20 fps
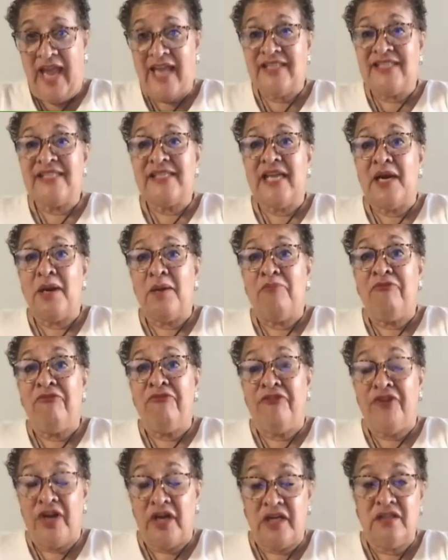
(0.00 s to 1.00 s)
set up
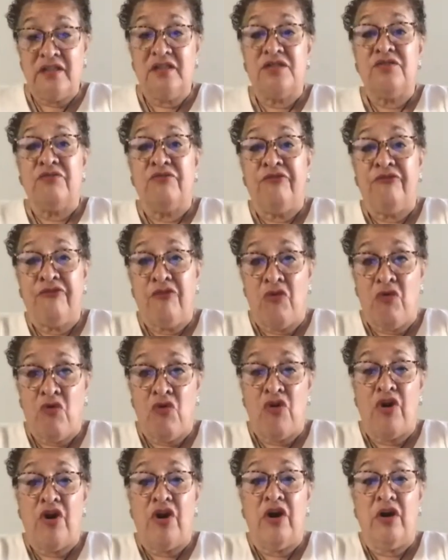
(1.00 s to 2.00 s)
funds
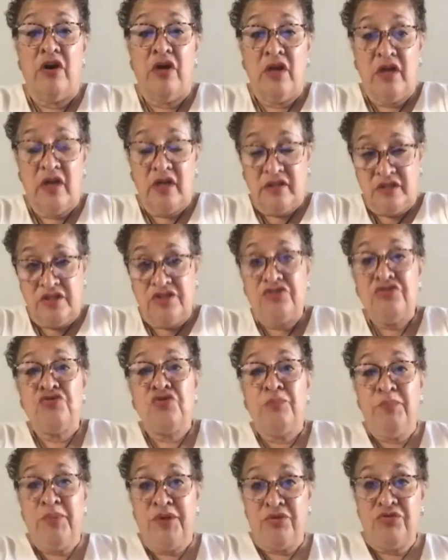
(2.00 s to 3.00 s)
for
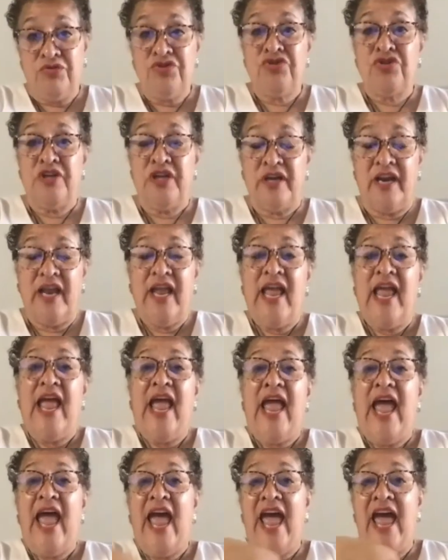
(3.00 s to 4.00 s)
distribution.
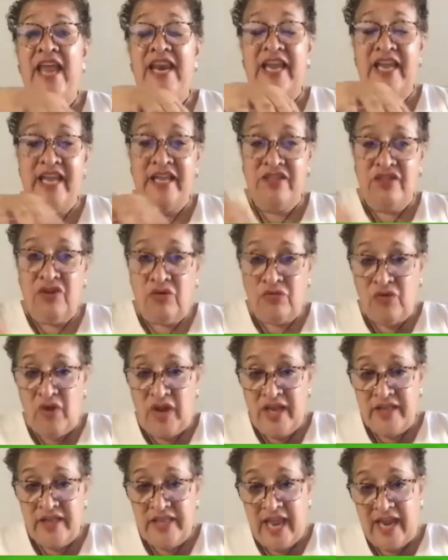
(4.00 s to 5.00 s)
And
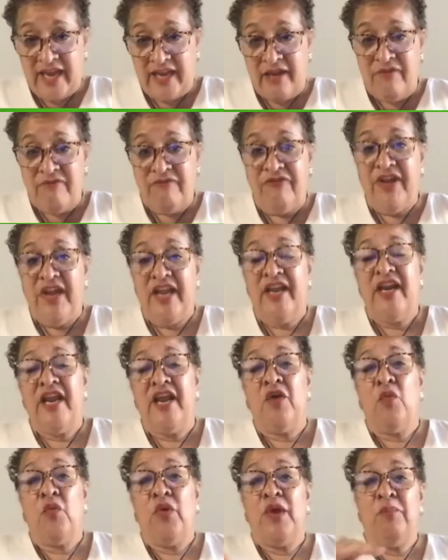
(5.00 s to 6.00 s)
in that
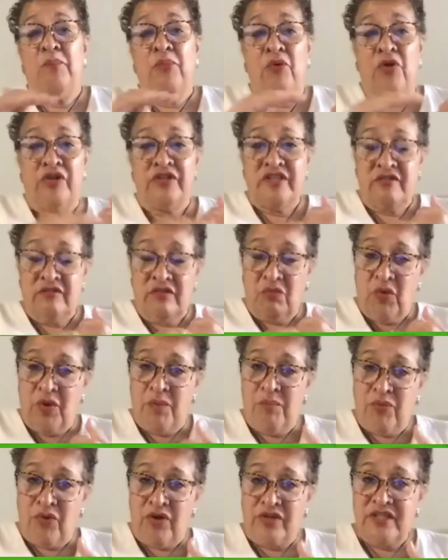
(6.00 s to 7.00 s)
convening, we
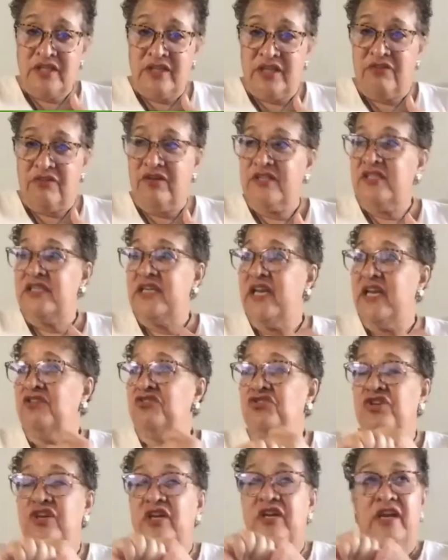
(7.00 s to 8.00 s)
brought to their
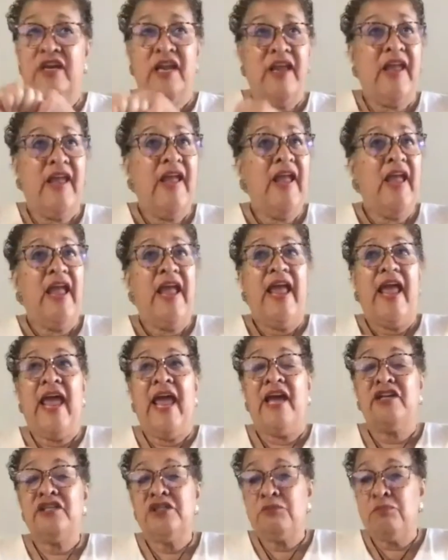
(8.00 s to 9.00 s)
attention
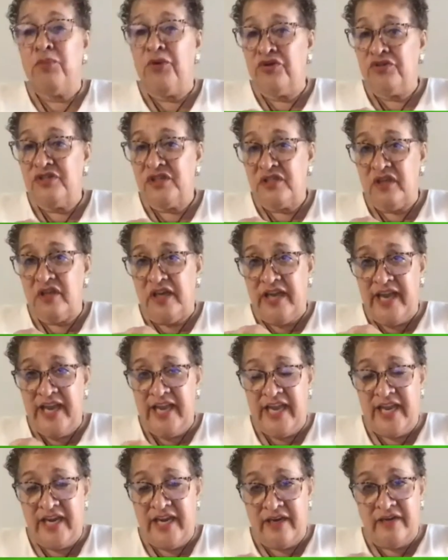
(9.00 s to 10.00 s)
experts
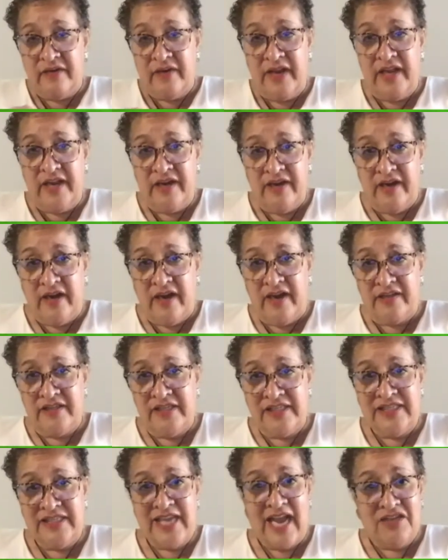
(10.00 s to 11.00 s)
in
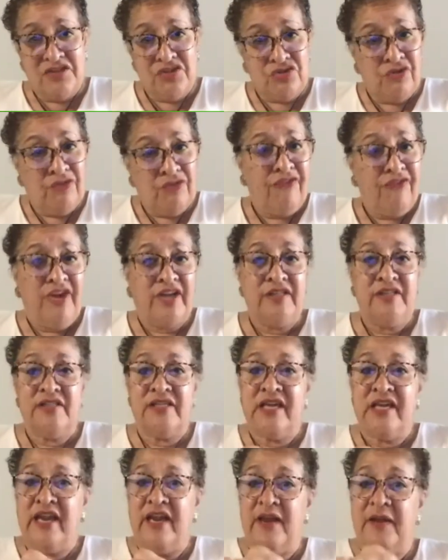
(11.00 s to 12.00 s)
disaster
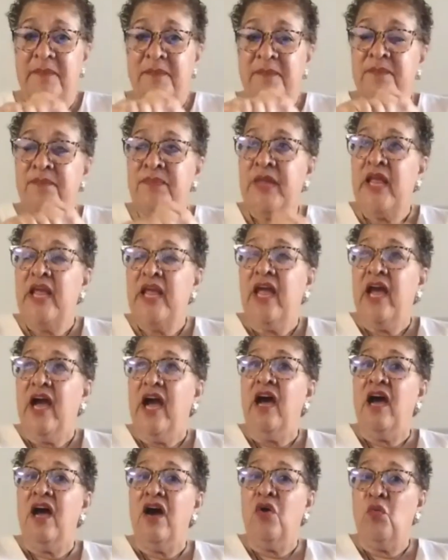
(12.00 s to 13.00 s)
funding.
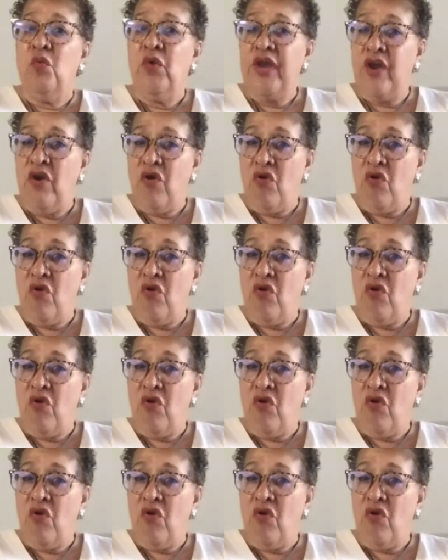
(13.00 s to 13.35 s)
We